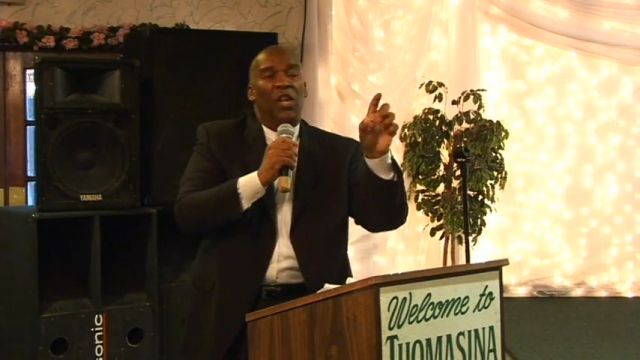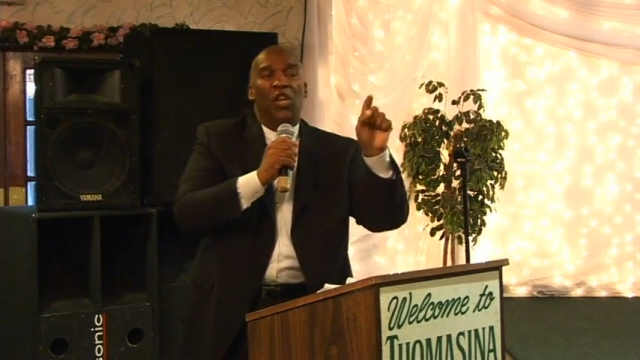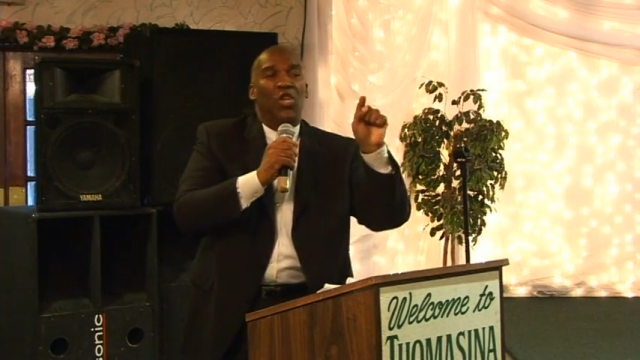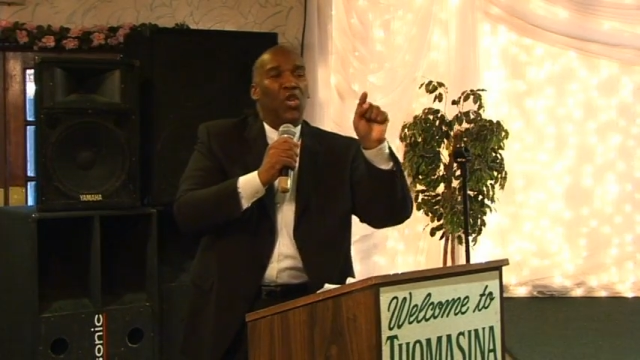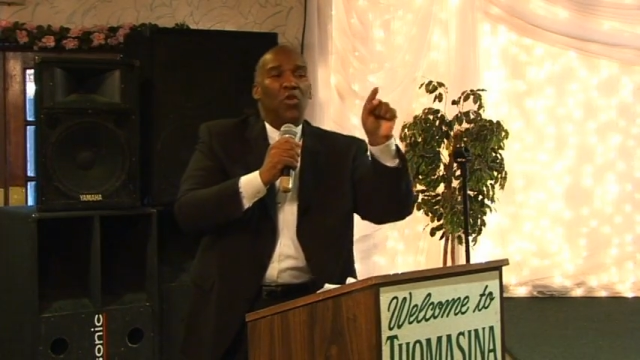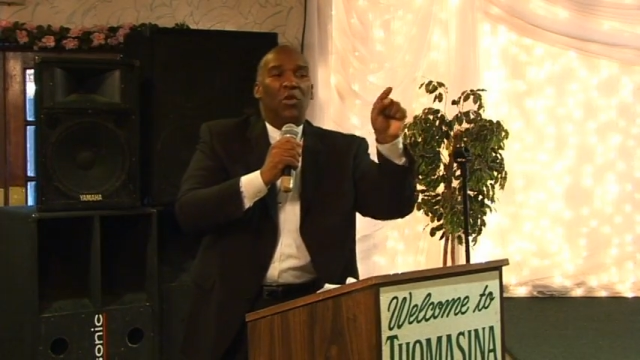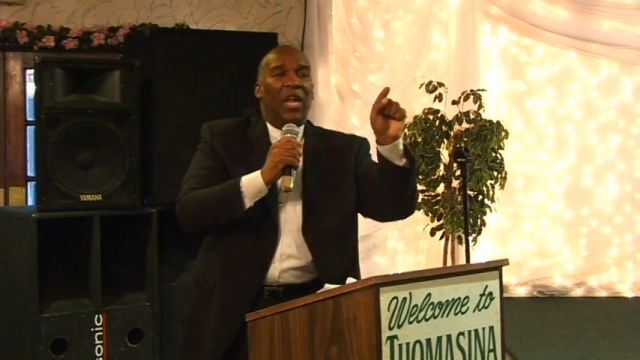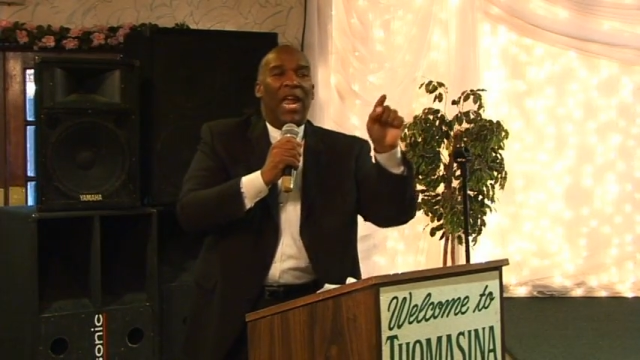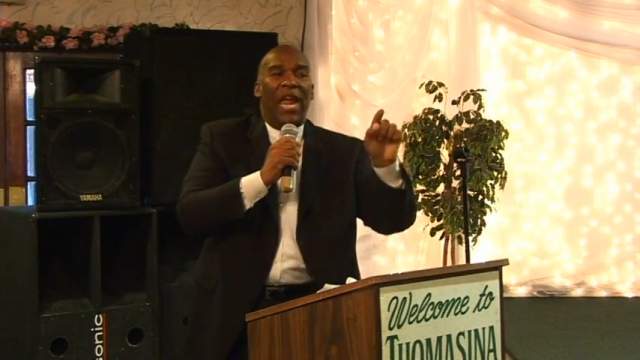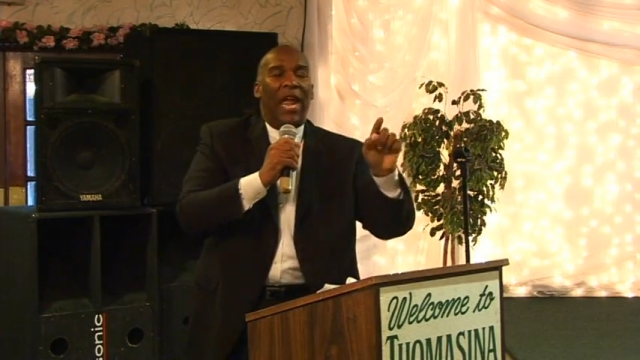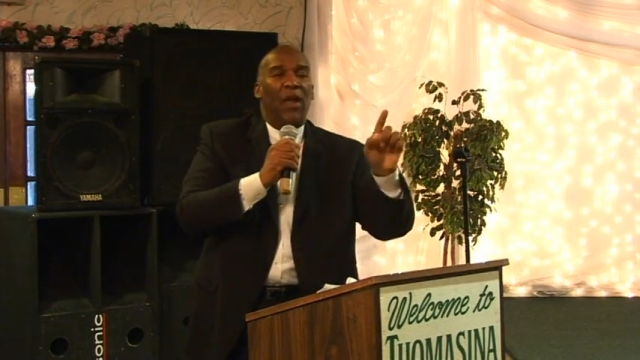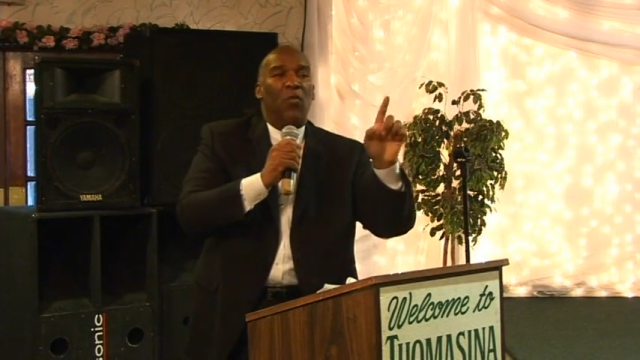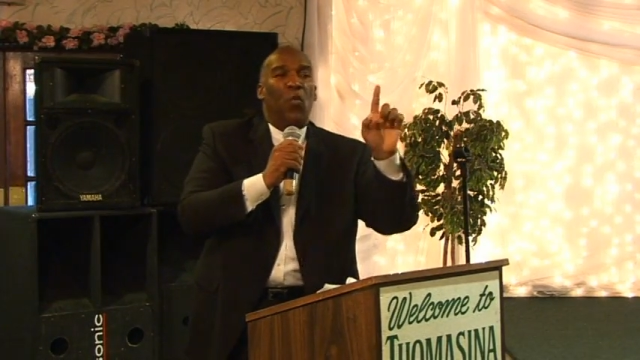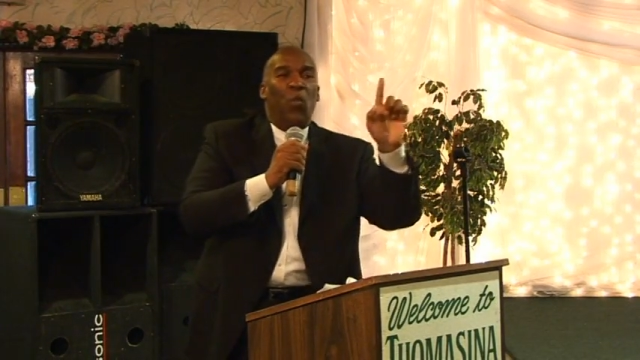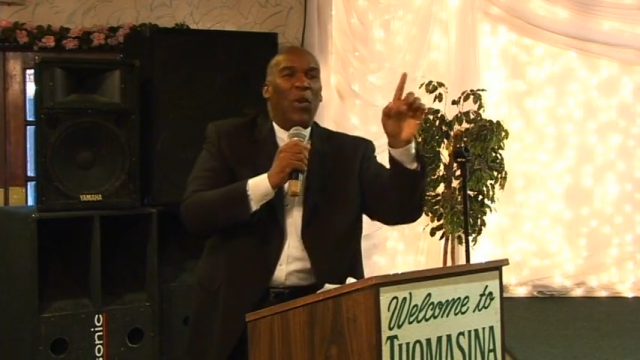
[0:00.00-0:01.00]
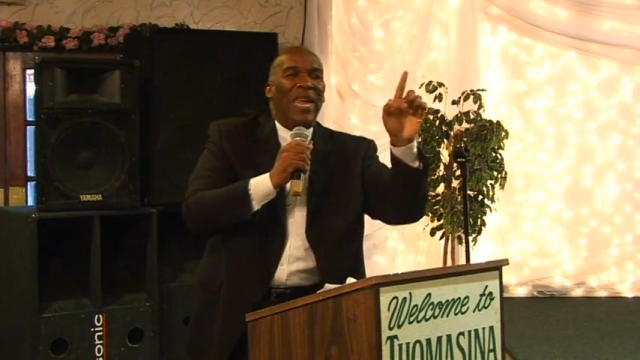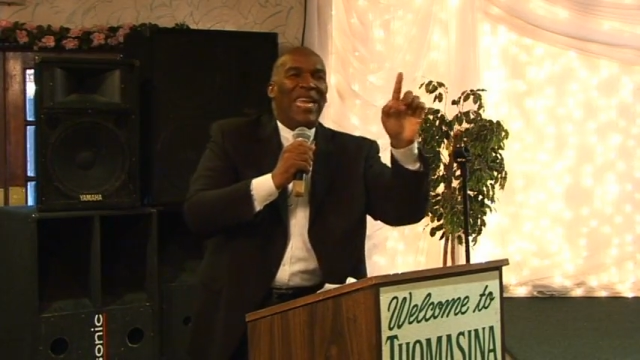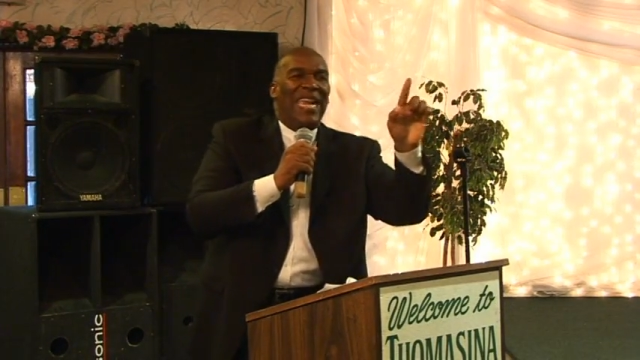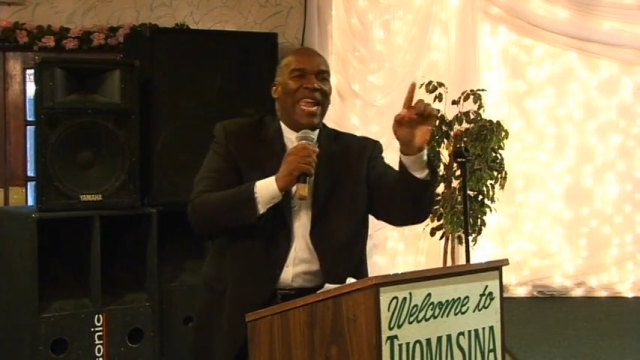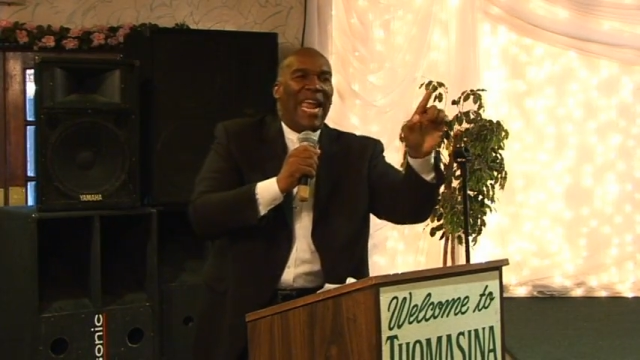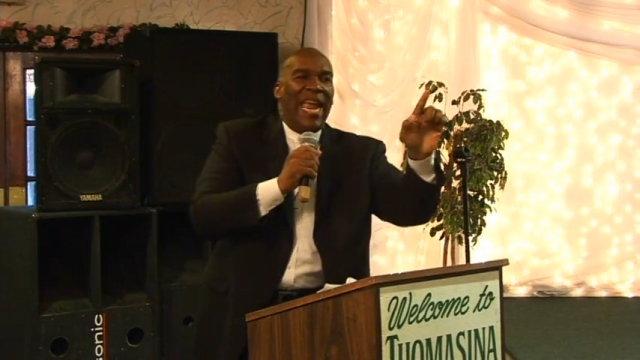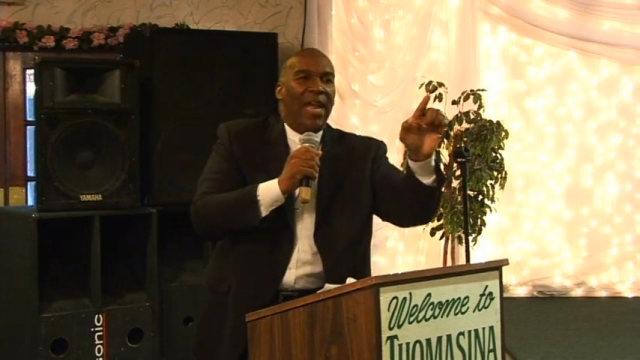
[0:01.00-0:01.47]
we
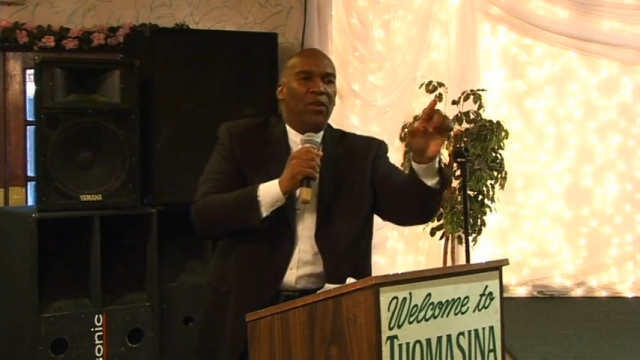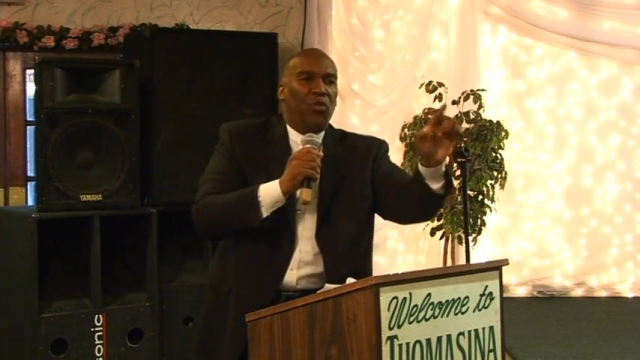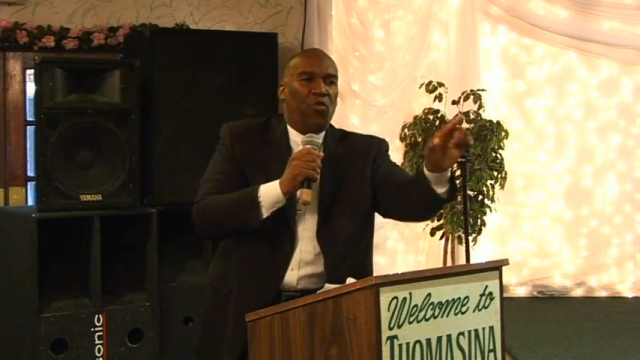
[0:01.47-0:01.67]
can't